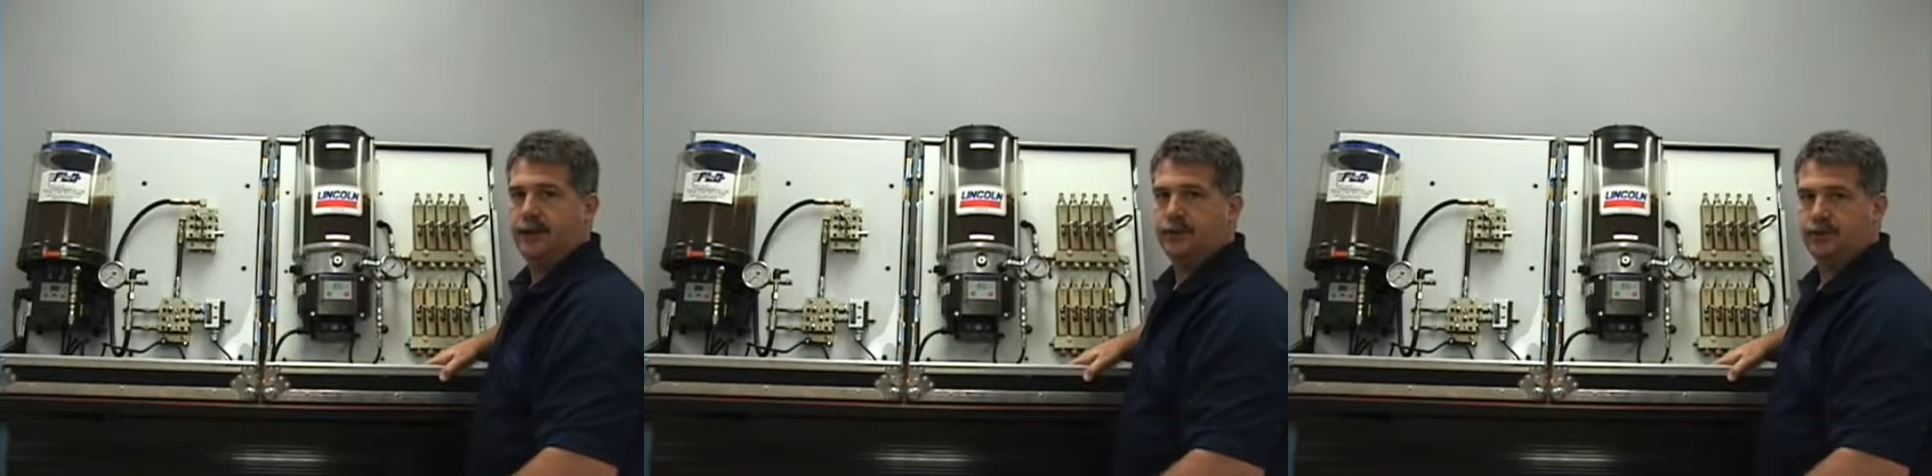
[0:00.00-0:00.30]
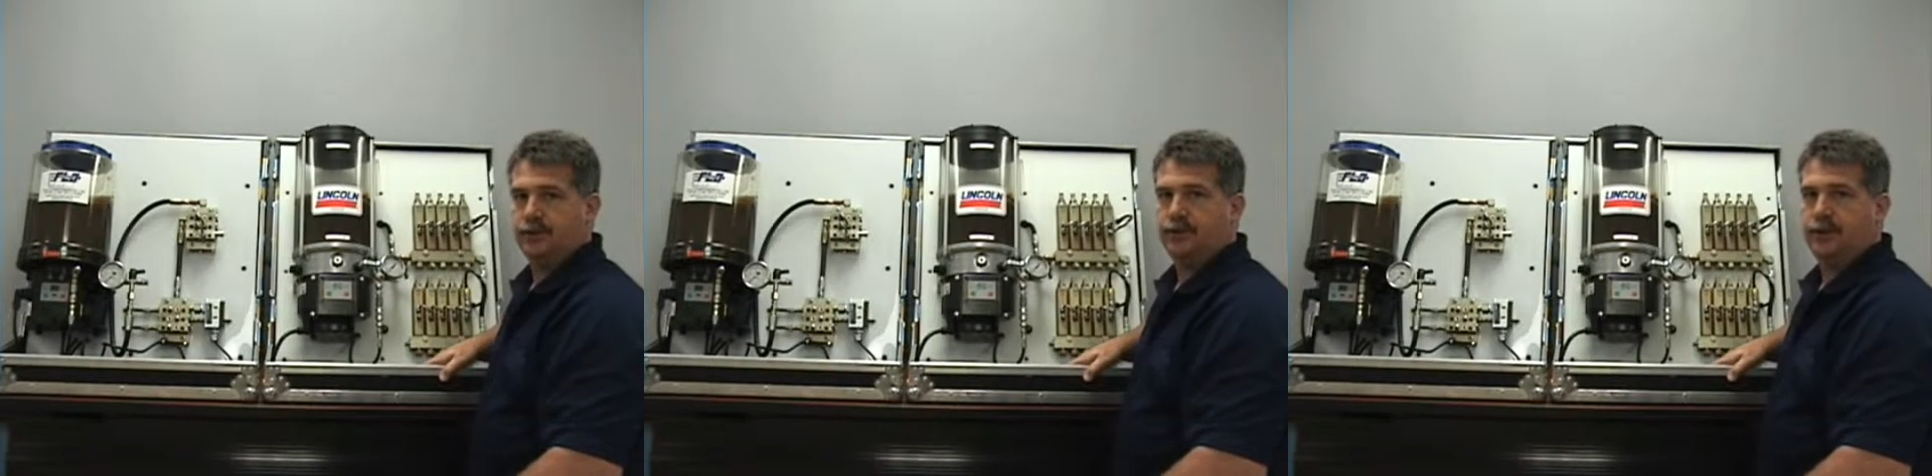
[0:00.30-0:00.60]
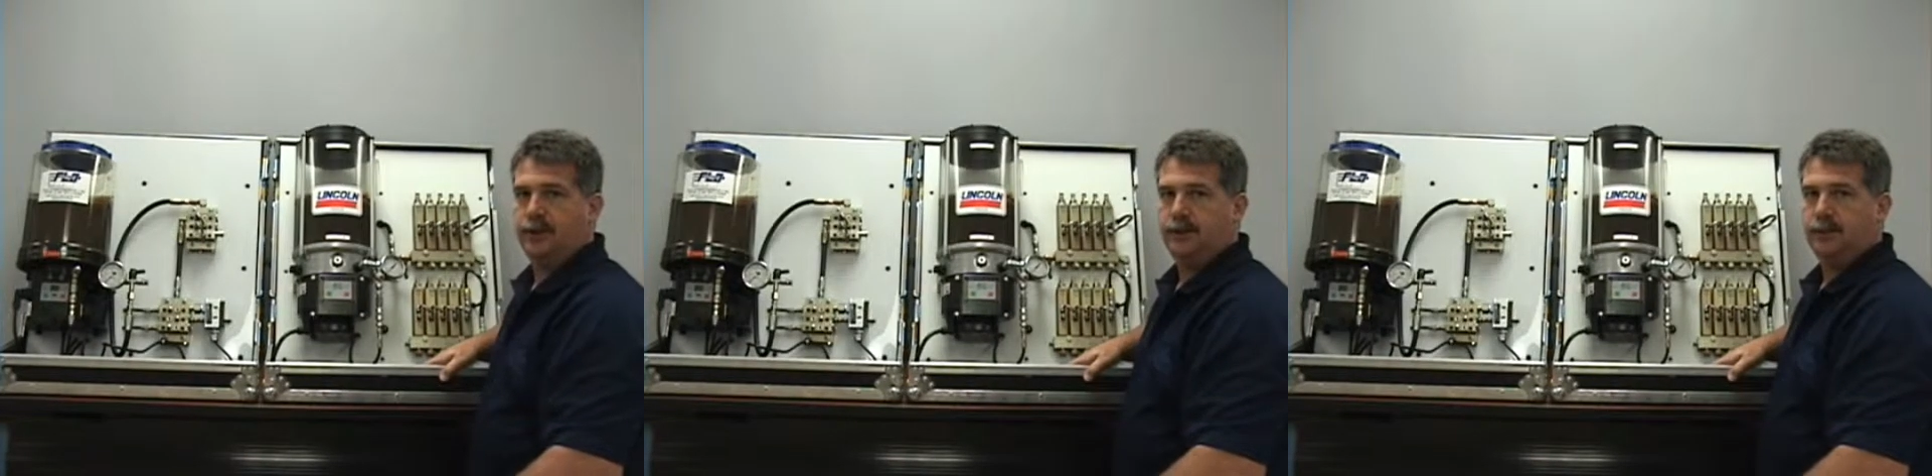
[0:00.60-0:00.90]
as your
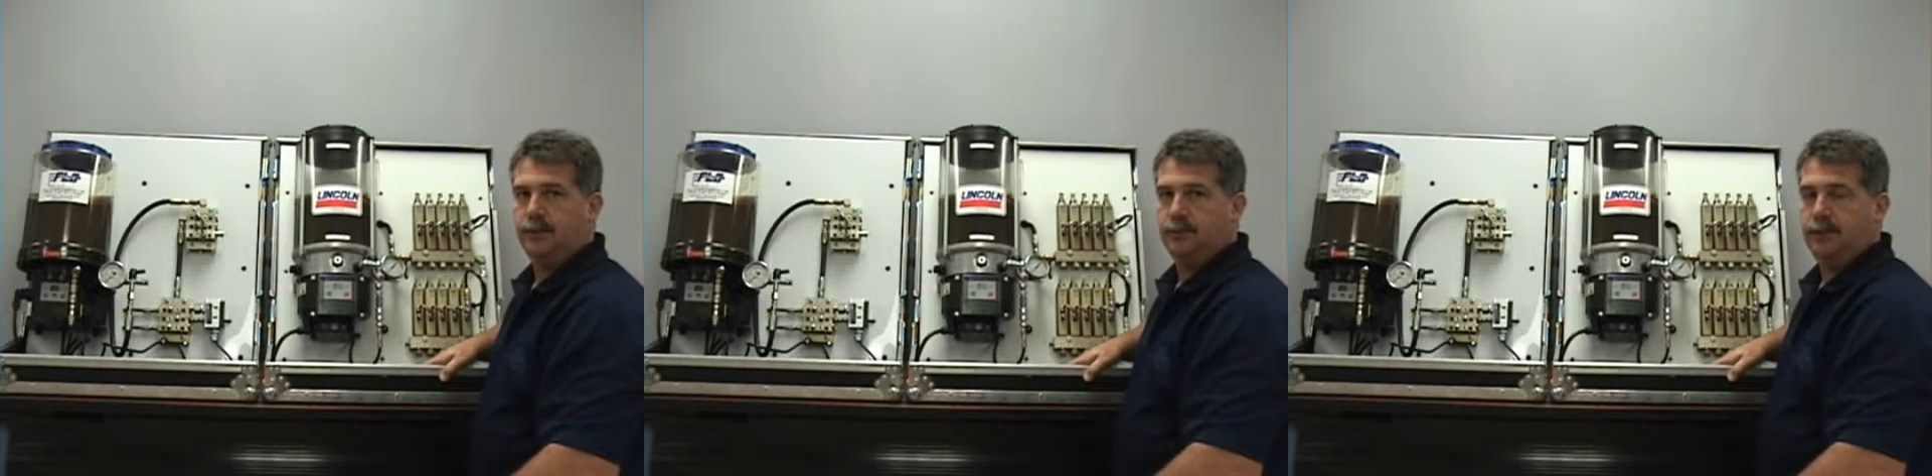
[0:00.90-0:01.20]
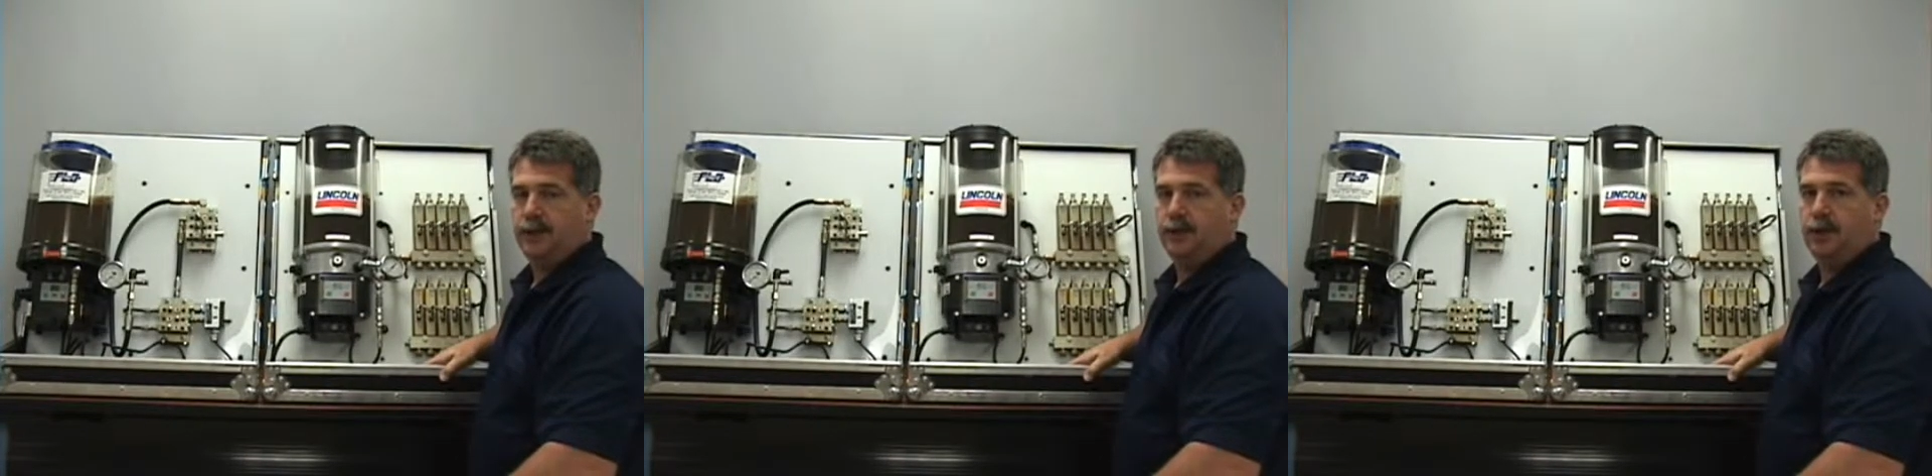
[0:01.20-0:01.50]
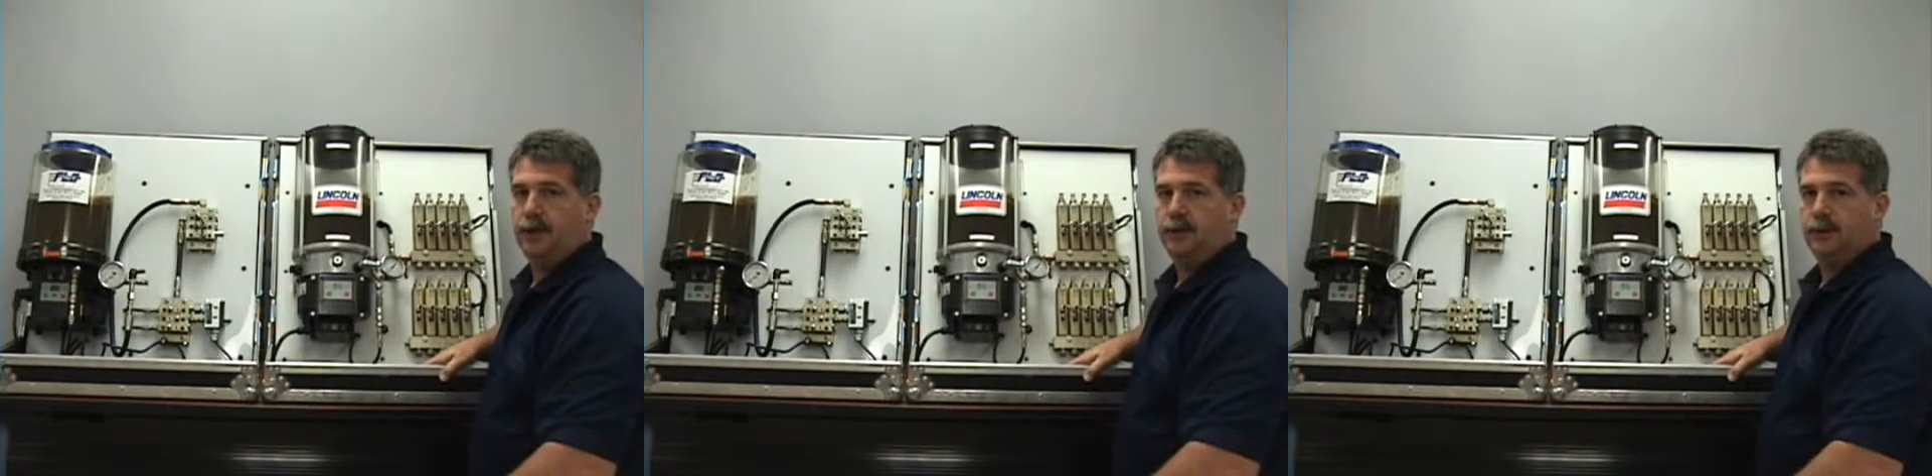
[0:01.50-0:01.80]
sight into the main
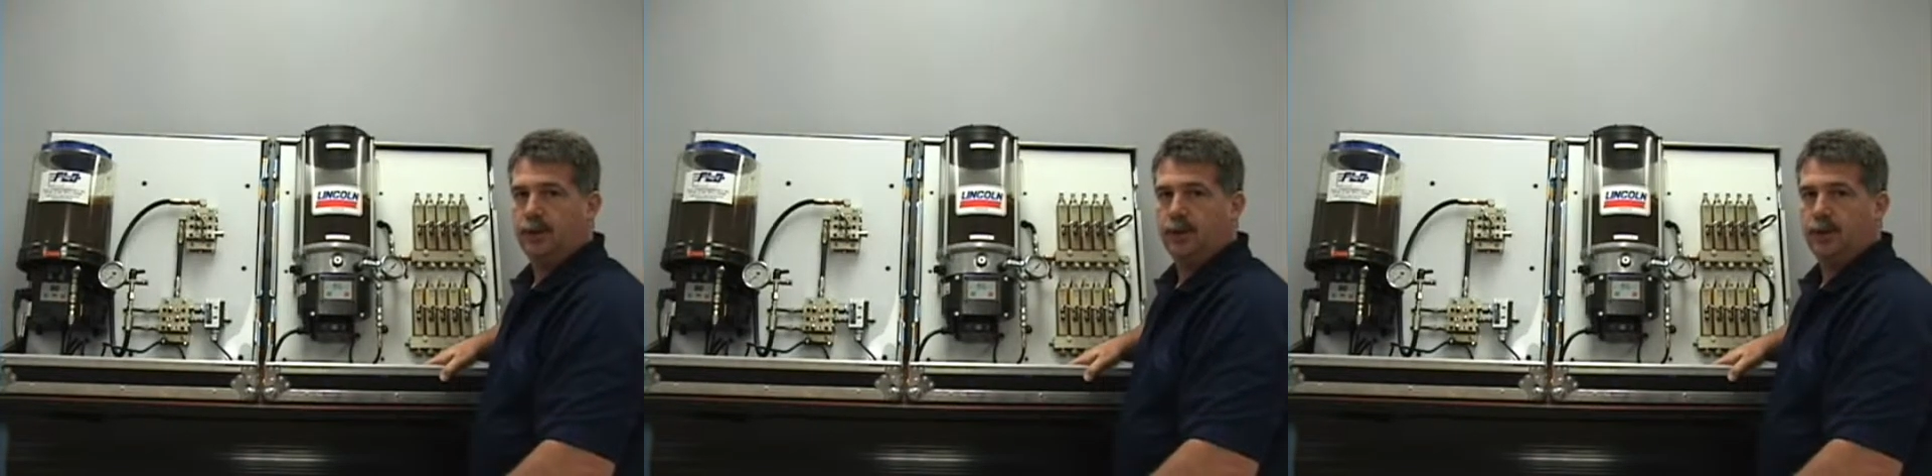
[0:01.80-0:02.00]
line